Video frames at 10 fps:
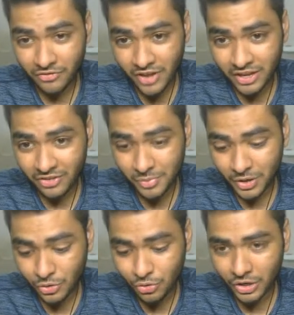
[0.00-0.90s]
if I give you a
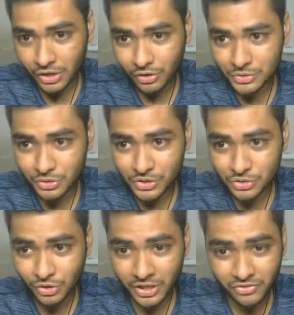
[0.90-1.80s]
colon also, it's
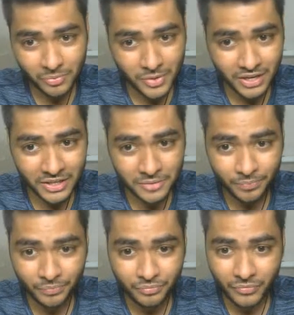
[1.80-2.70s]
not giving me any
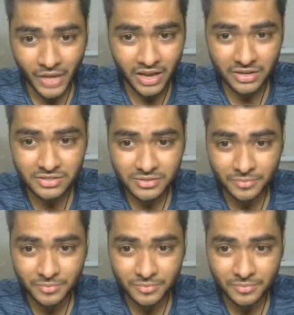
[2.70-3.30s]
errors.